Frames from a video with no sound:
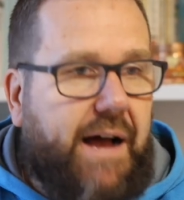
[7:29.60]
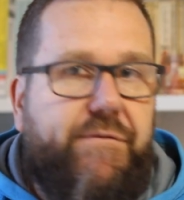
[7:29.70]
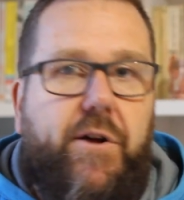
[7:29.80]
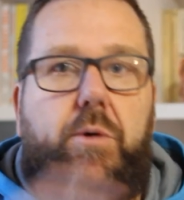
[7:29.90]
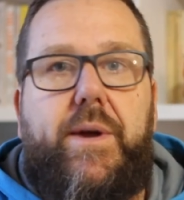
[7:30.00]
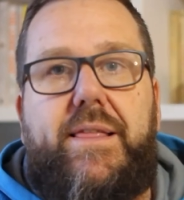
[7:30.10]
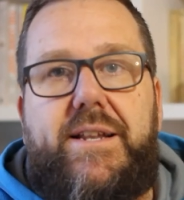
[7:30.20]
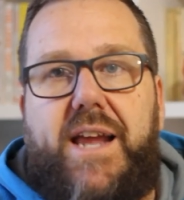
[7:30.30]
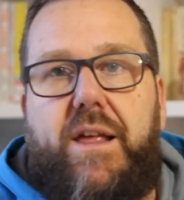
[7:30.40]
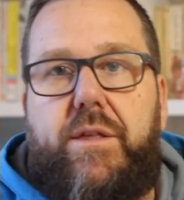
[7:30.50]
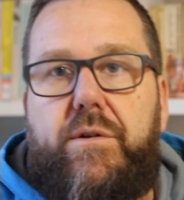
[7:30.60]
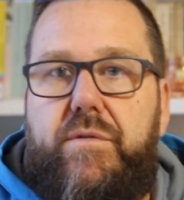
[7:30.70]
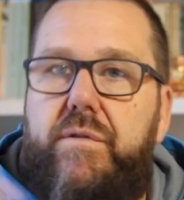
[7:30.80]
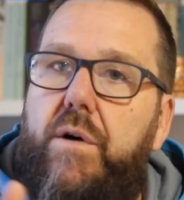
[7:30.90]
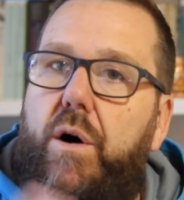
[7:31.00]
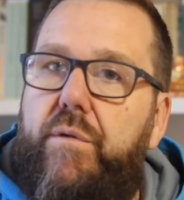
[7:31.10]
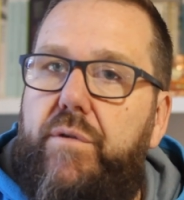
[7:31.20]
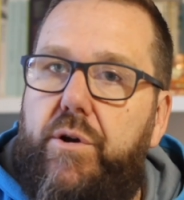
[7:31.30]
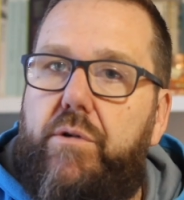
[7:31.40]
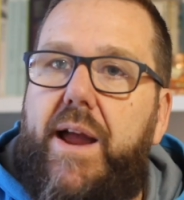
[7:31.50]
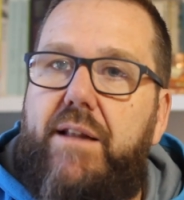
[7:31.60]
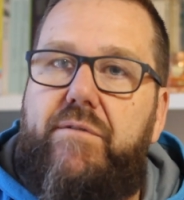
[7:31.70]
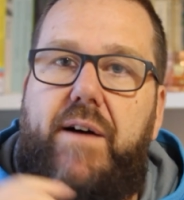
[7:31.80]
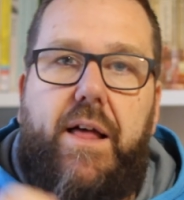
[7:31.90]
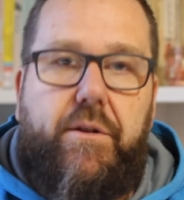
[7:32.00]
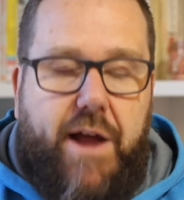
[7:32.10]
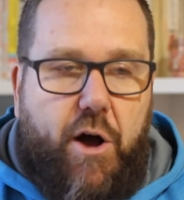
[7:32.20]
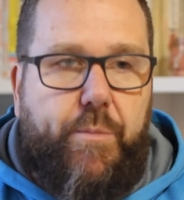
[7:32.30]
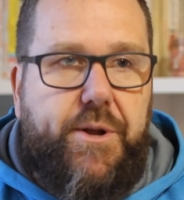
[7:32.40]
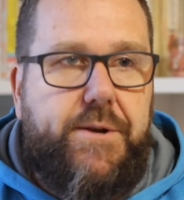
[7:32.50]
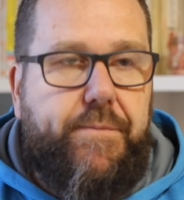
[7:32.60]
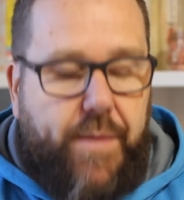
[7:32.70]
following the death of her grandfather, Albert.